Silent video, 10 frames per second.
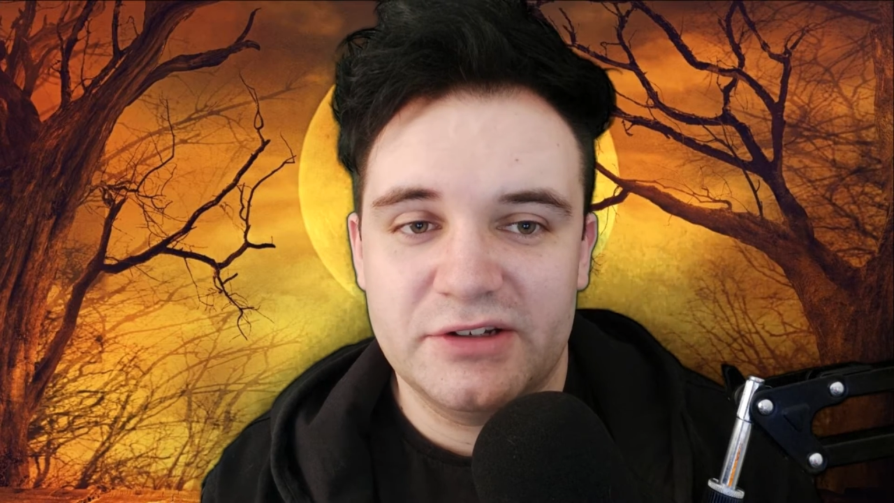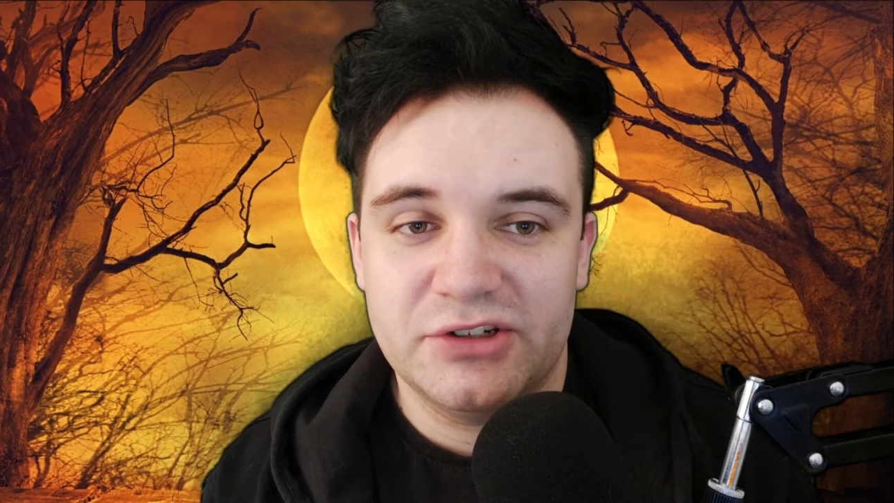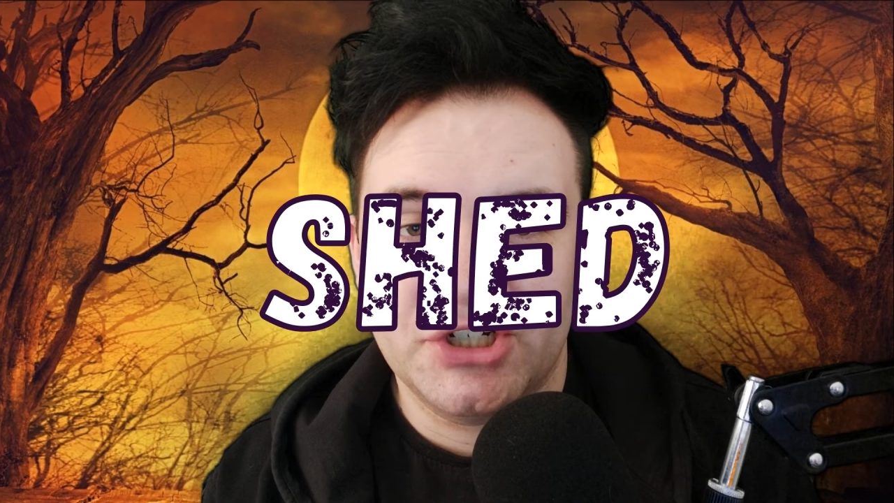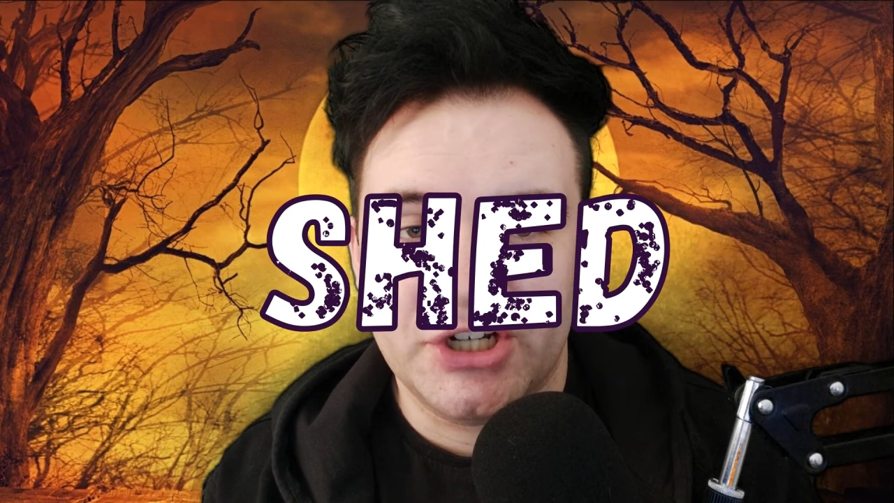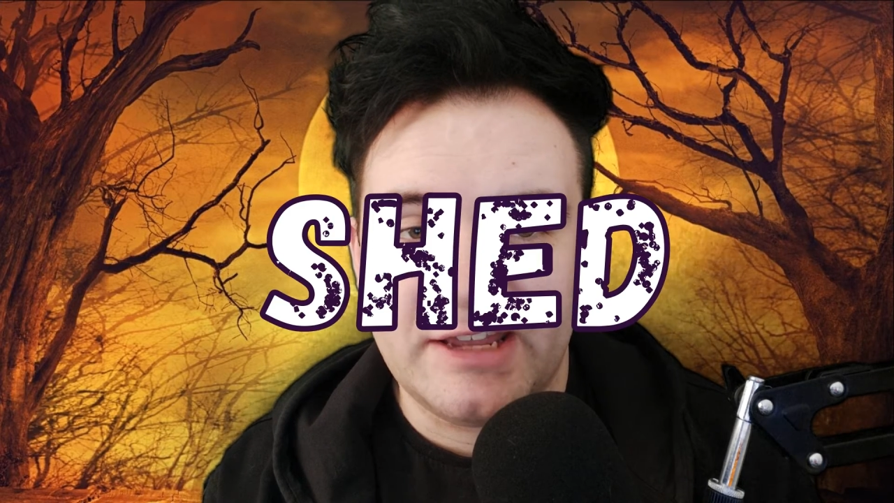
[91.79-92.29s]

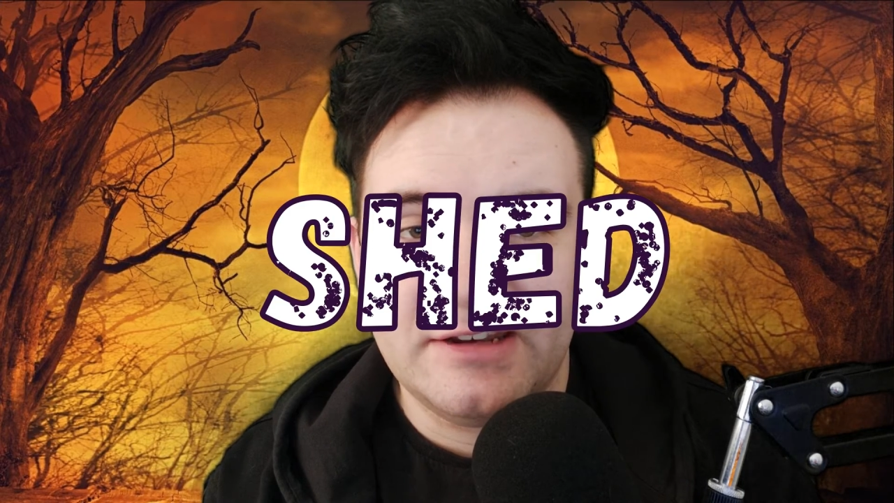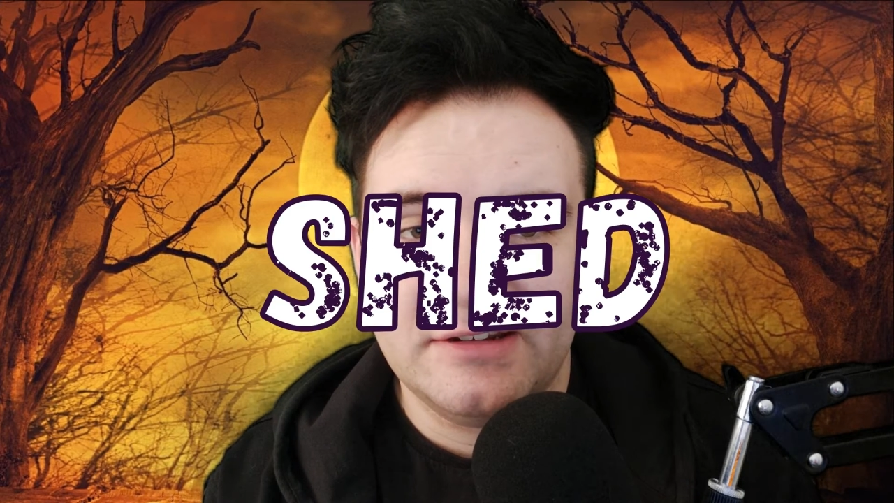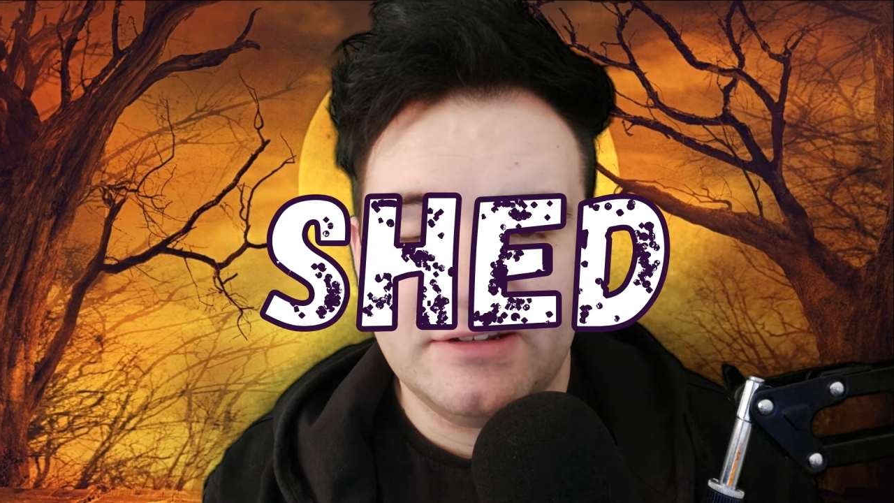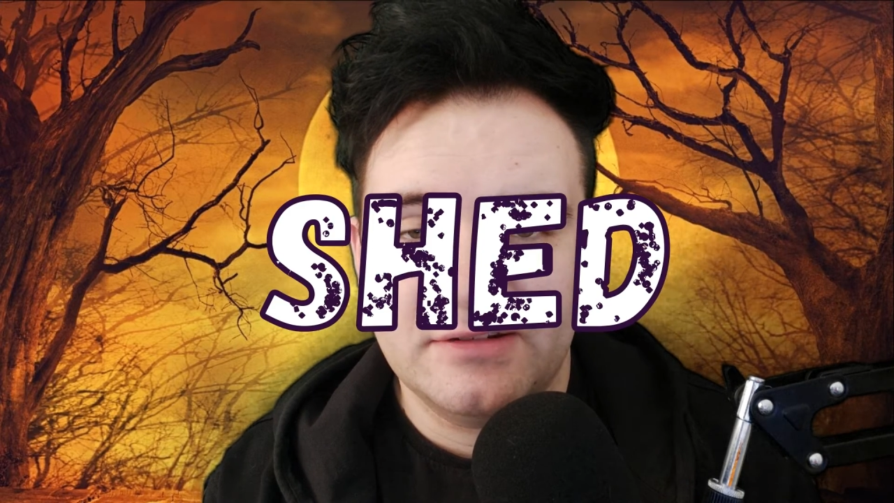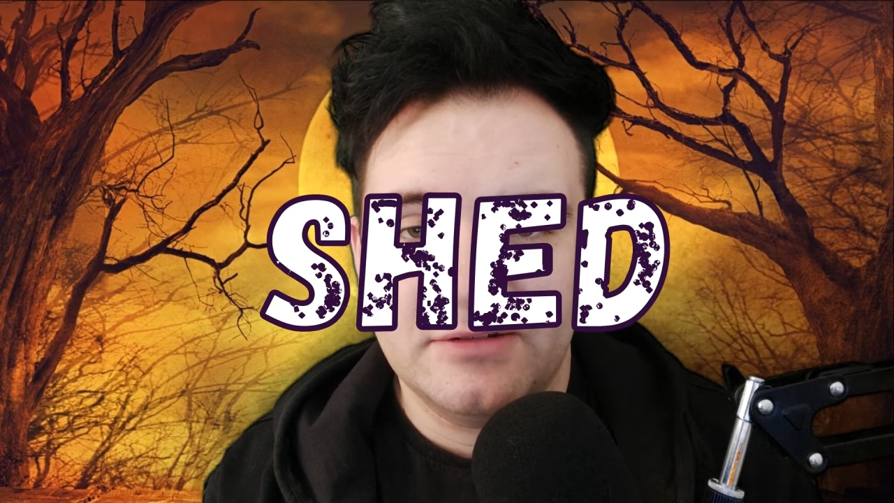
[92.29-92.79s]
Shed,
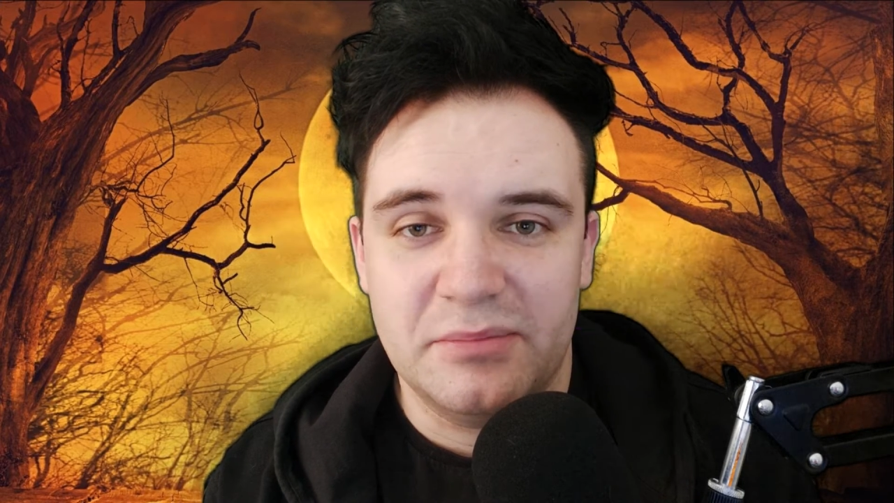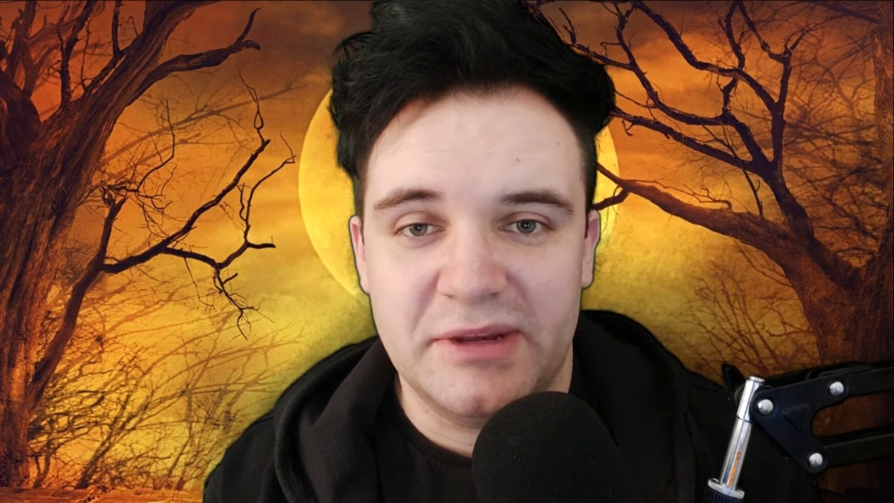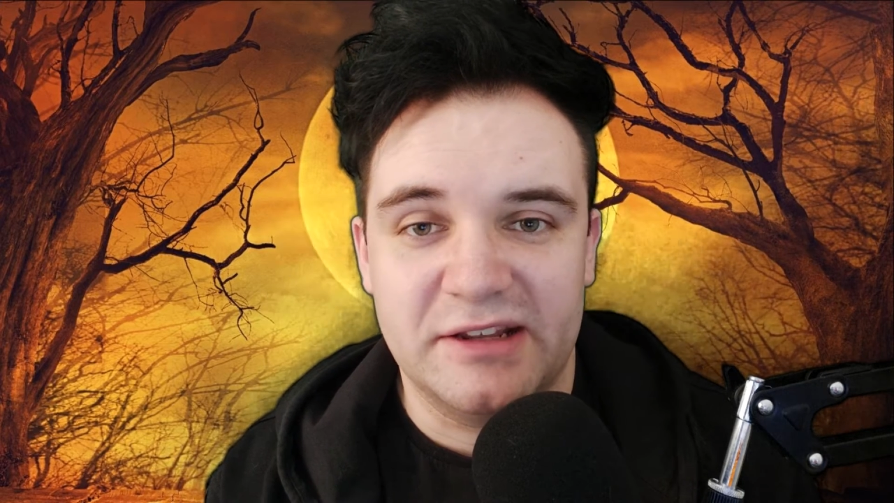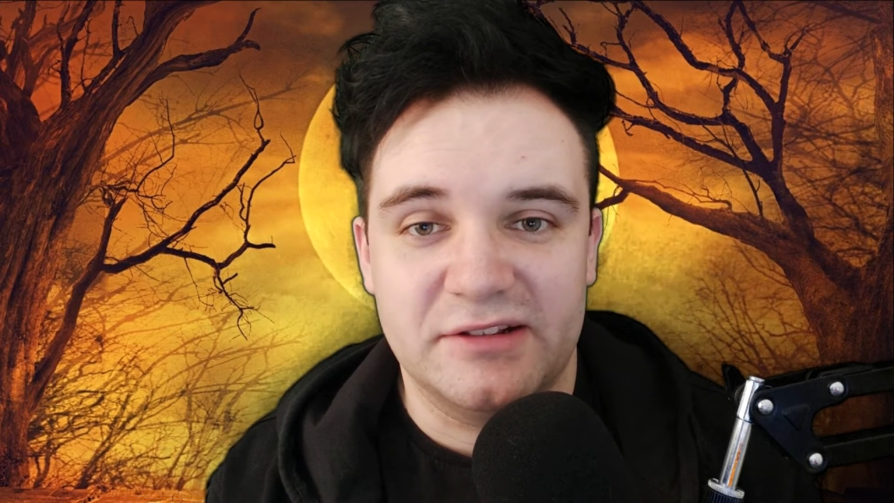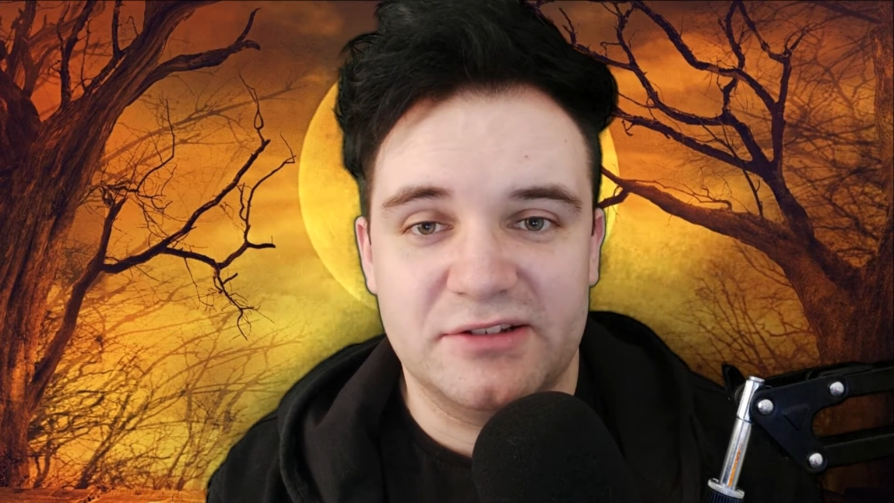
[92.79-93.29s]
meaning